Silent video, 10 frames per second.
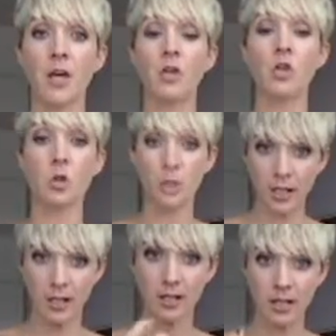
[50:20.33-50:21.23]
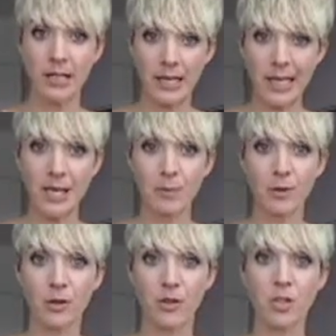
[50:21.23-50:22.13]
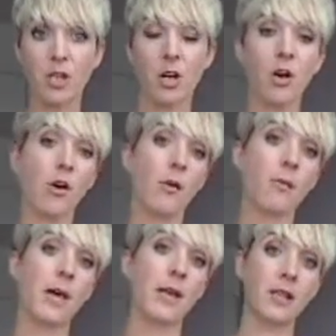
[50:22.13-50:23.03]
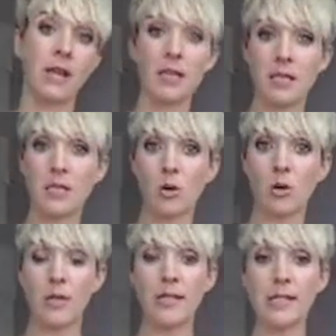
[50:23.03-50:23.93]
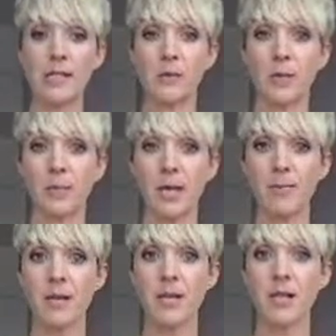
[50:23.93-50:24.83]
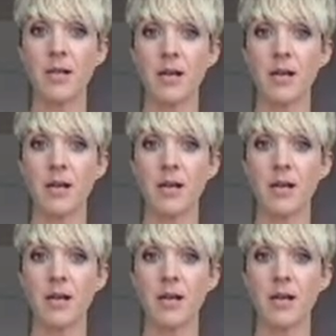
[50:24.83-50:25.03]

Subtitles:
during labor and in the early days with baby.